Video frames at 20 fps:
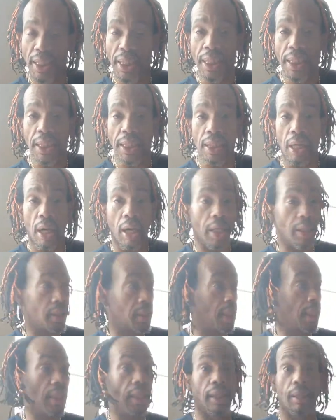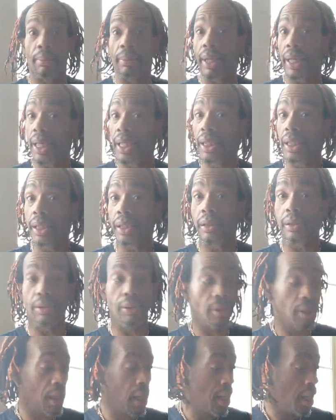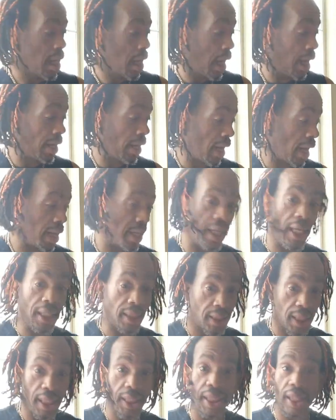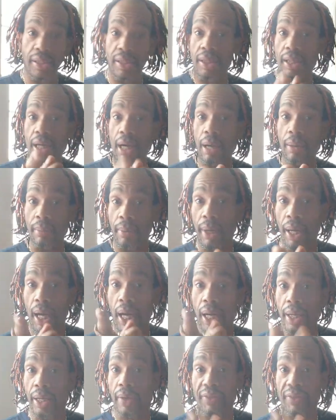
it's saying that the millennials, unless it doesn't come on a